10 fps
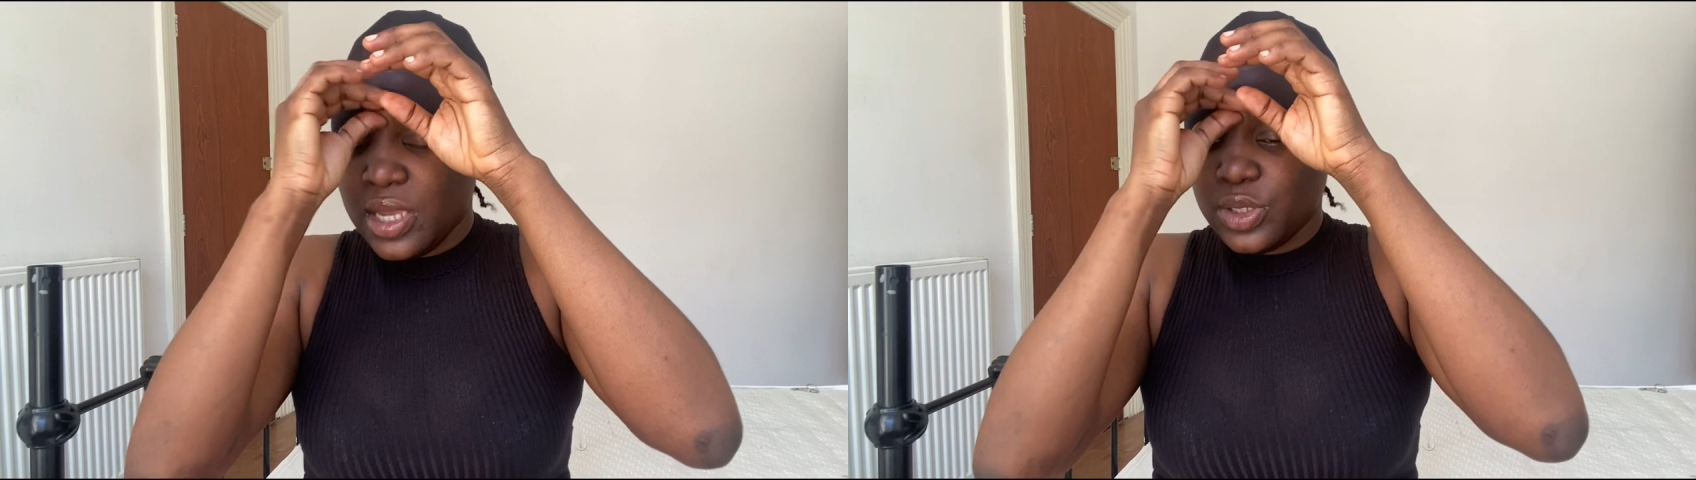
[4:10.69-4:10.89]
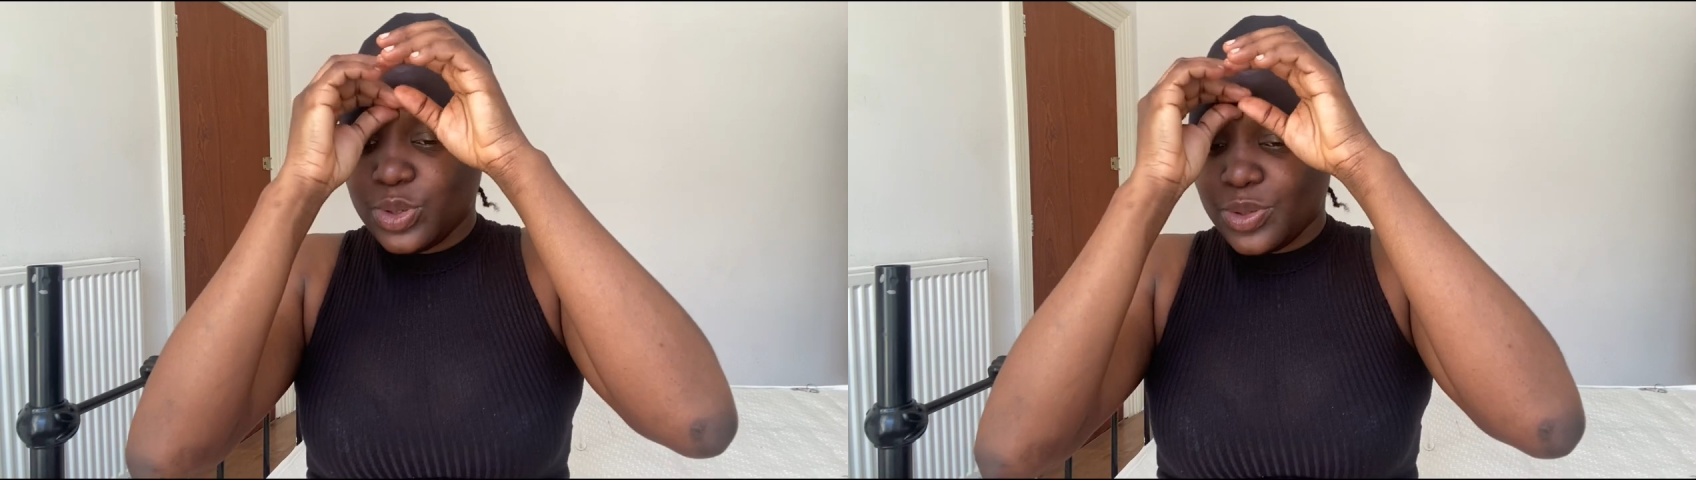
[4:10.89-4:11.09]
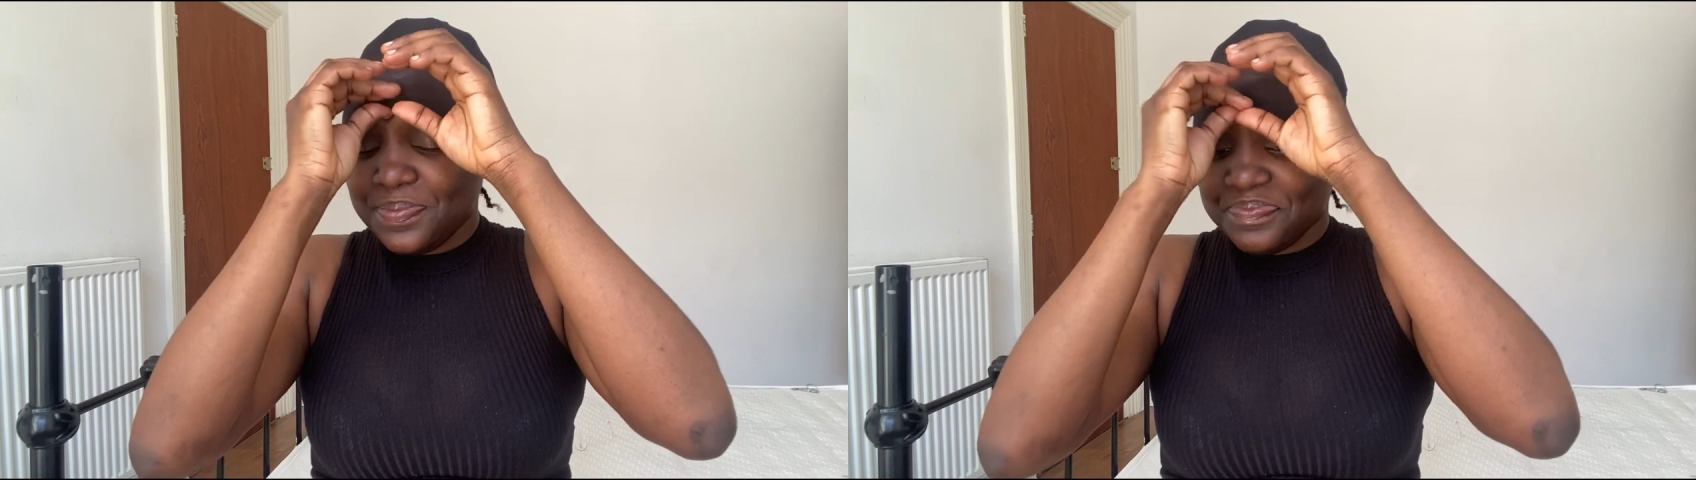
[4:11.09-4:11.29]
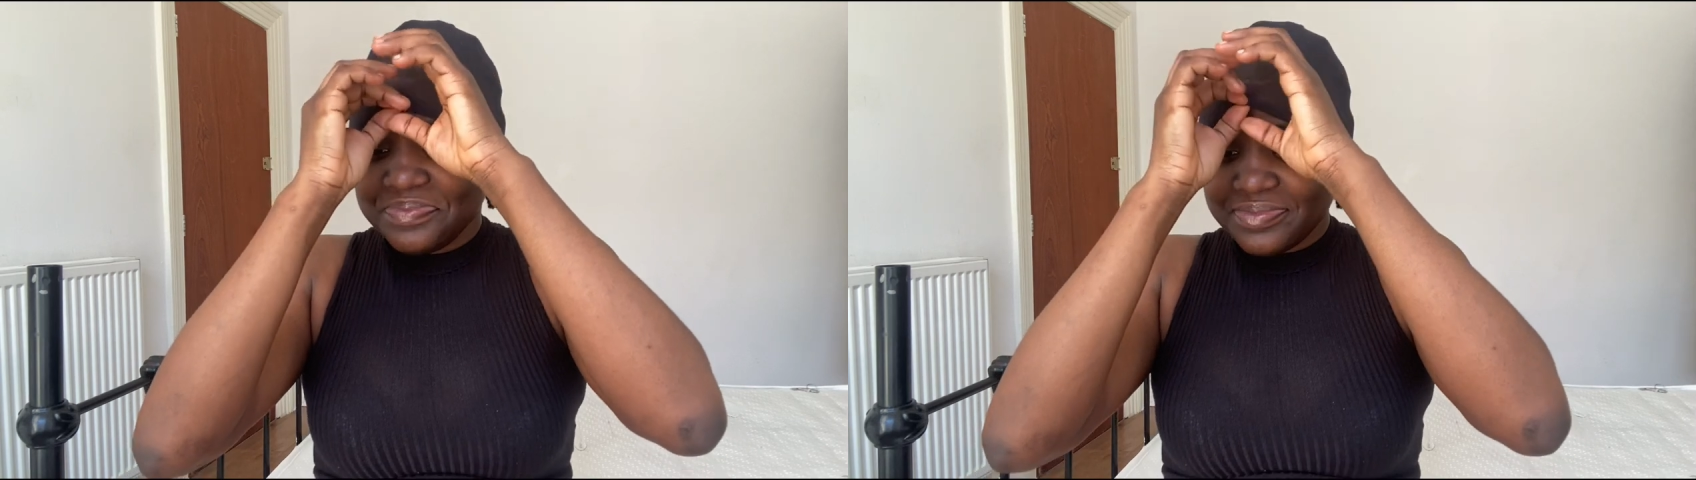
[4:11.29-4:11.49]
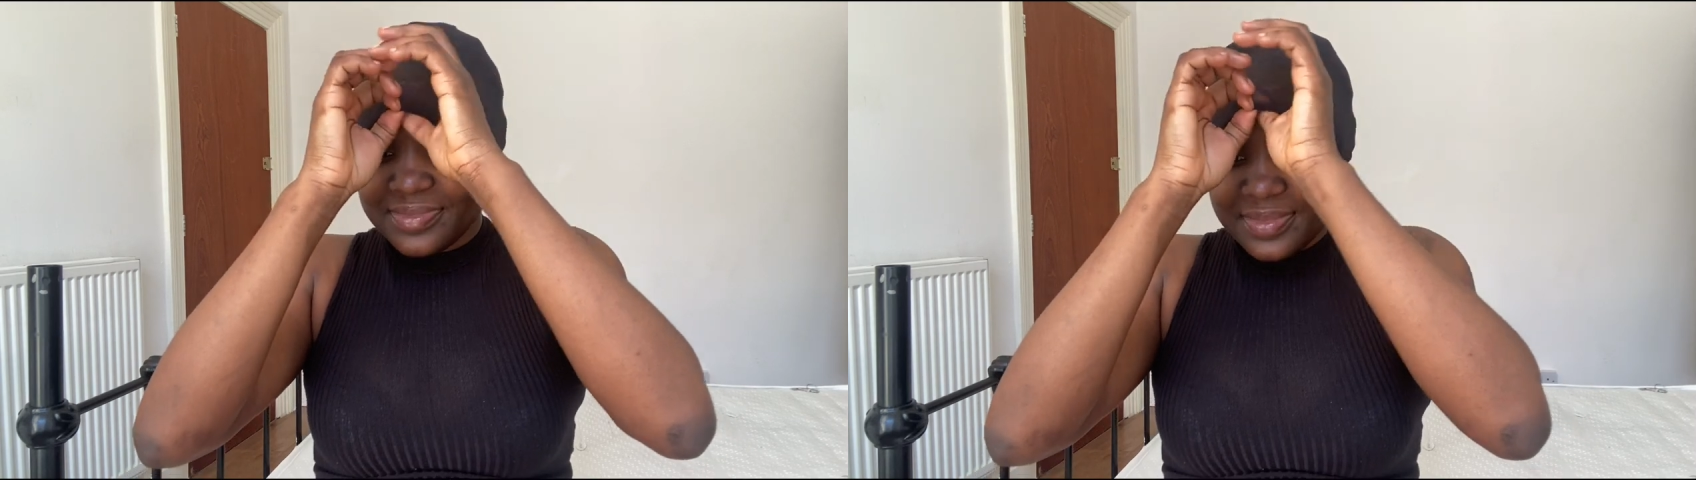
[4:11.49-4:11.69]
So
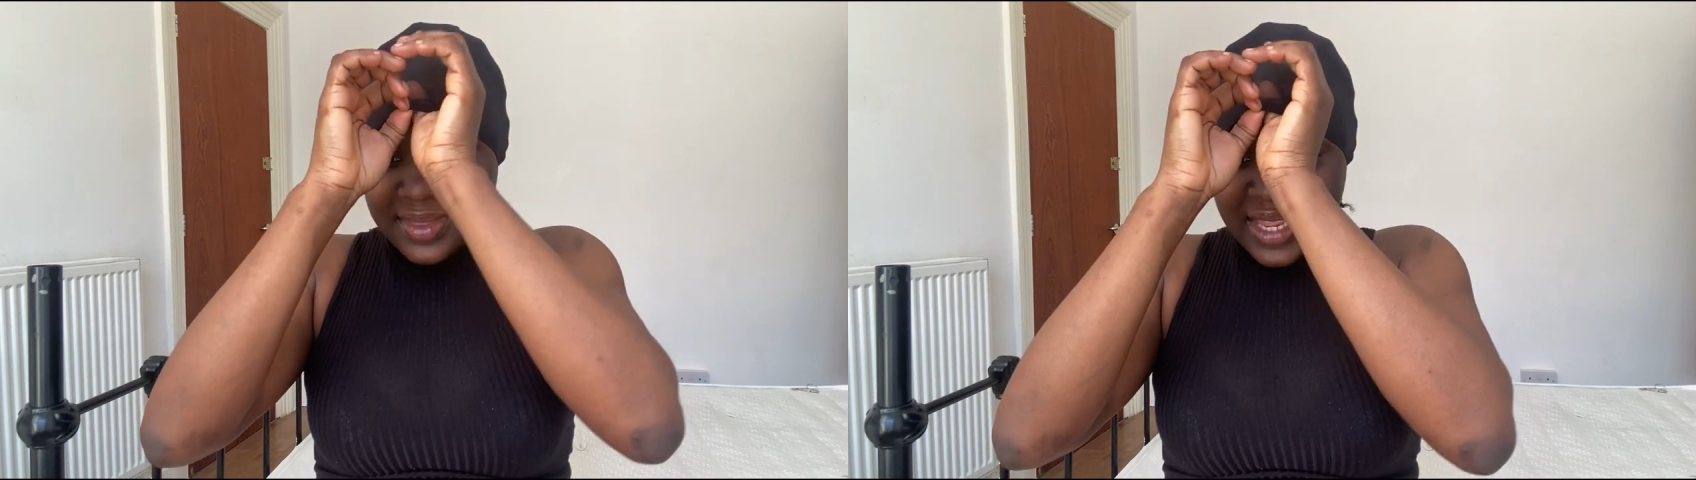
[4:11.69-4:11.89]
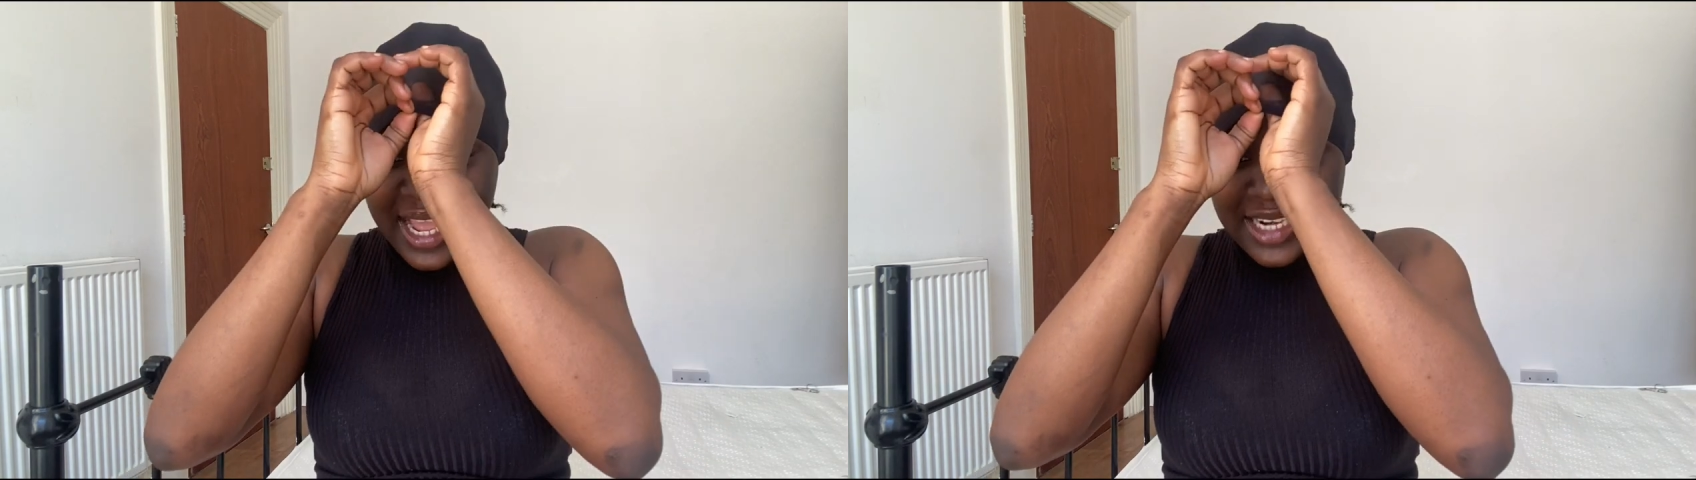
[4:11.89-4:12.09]
I